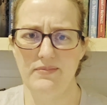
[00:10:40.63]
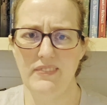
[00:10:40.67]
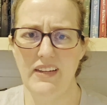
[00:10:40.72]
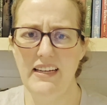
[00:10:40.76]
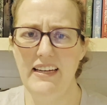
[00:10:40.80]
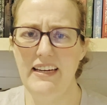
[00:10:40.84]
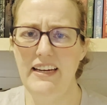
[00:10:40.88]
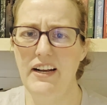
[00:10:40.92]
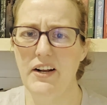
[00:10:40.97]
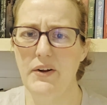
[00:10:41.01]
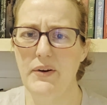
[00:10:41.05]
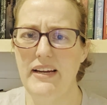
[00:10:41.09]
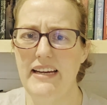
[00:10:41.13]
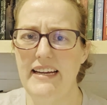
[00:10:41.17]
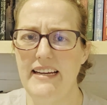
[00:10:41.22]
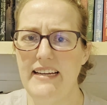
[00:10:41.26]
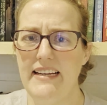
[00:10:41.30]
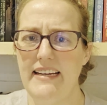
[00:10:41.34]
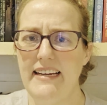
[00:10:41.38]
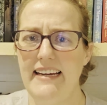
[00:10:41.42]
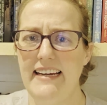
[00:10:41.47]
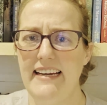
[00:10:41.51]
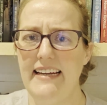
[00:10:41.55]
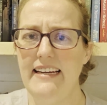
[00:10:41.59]

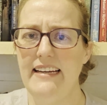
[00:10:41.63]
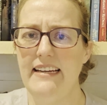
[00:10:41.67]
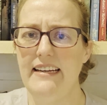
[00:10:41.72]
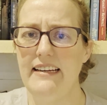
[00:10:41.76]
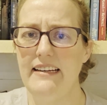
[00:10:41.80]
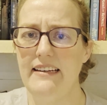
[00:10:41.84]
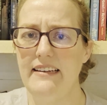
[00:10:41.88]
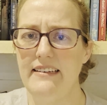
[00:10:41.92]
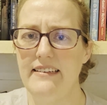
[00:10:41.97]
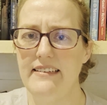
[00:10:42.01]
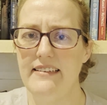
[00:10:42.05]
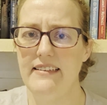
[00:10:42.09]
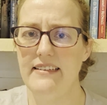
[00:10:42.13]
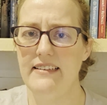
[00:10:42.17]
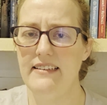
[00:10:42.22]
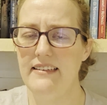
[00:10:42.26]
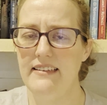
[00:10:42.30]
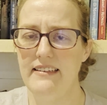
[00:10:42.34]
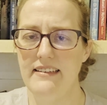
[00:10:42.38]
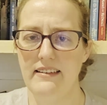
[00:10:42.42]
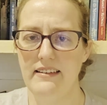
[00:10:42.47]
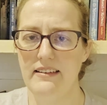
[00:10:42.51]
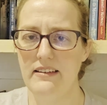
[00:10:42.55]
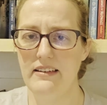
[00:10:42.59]
he
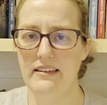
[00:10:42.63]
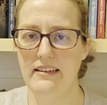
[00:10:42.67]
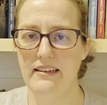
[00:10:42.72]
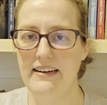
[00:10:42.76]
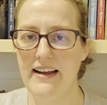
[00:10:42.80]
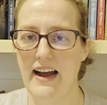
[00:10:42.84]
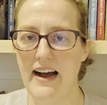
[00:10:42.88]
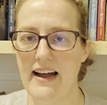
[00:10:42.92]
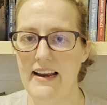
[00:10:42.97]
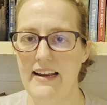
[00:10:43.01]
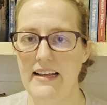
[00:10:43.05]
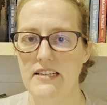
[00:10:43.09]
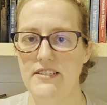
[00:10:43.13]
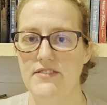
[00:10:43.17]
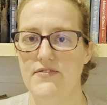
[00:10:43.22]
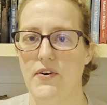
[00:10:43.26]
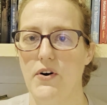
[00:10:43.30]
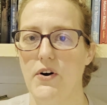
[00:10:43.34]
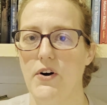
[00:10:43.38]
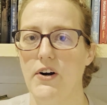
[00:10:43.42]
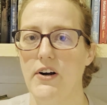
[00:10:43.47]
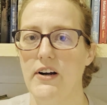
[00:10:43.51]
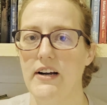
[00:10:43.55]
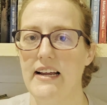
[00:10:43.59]
got as
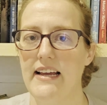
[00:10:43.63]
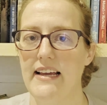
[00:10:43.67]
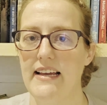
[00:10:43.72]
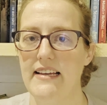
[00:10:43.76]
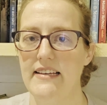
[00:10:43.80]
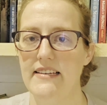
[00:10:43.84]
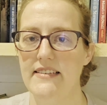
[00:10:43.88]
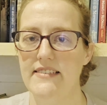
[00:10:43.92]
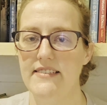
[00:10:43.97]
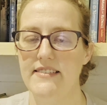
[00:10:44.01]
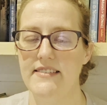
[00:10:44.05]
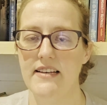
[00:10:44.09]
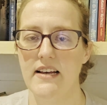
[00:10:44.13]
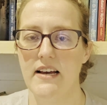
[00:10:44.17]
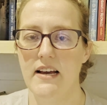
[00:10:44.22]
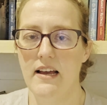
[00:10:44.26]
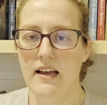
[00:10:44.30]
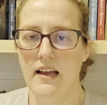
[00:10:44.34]
far as,